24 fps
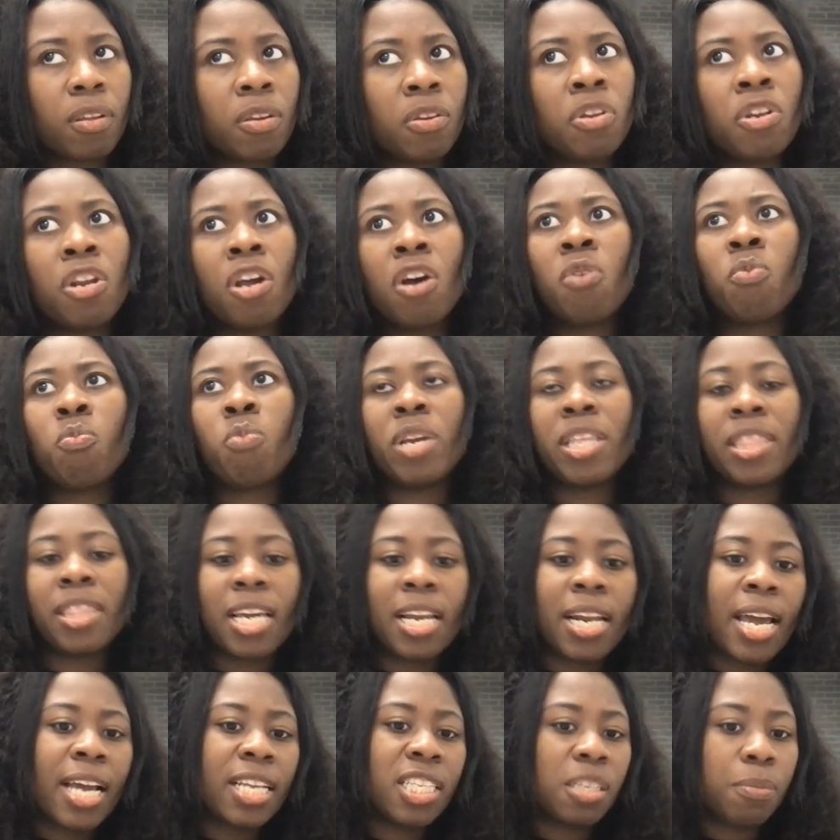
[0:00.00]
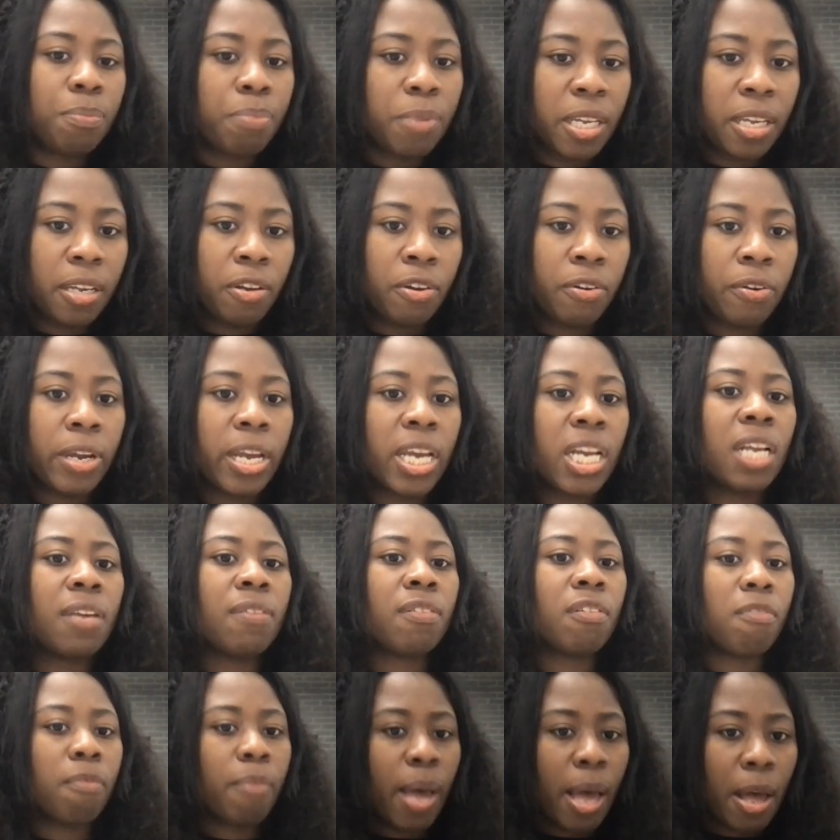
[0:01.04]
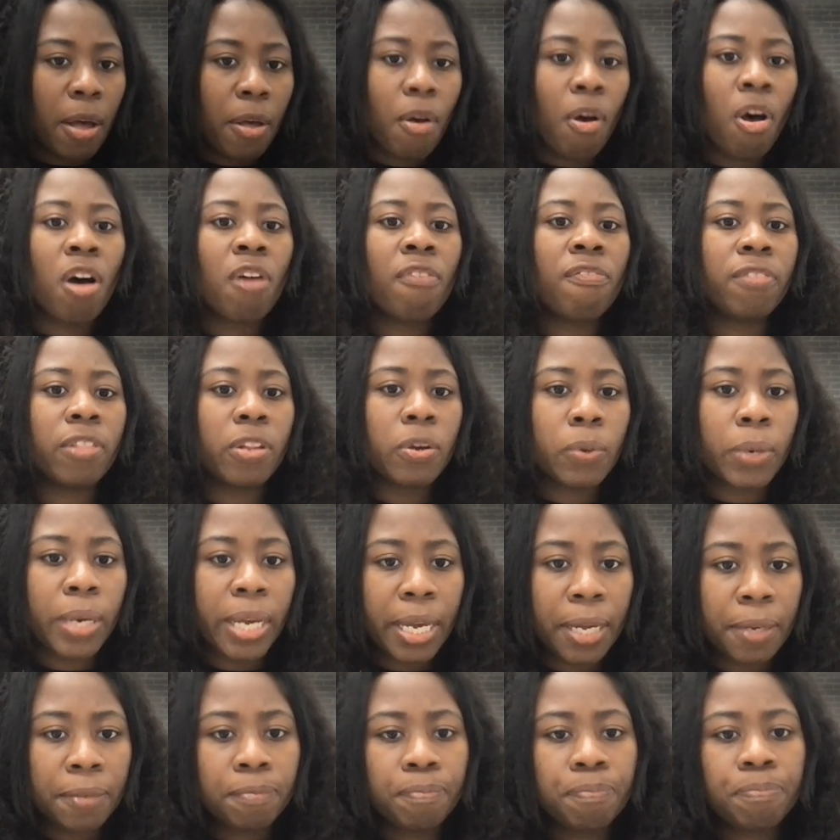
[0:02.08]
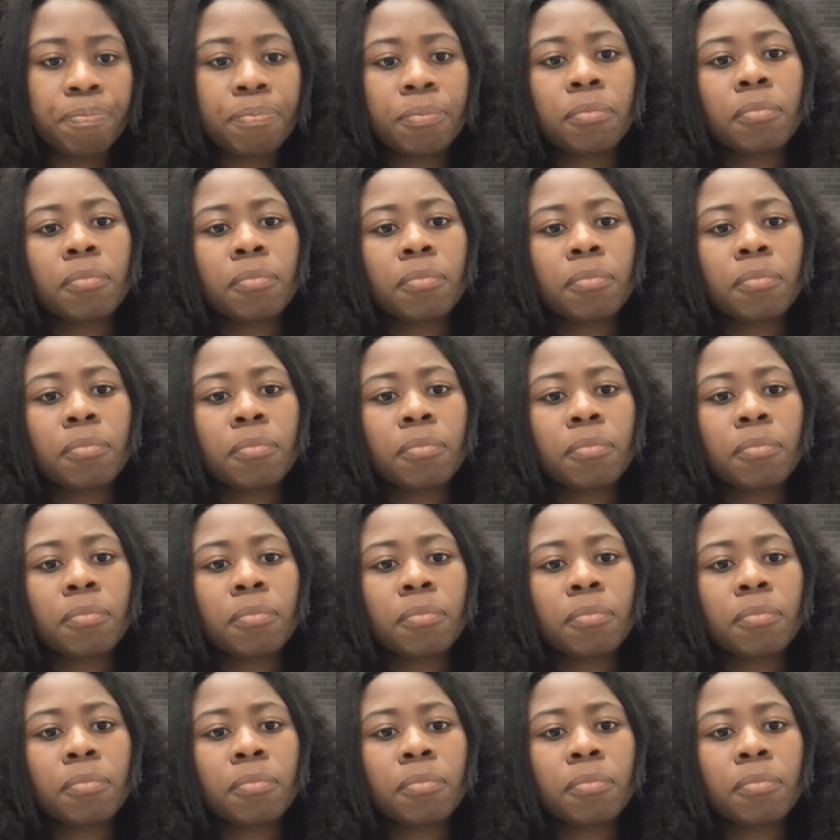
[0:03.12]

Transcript: you know we then had to be creative about offloading.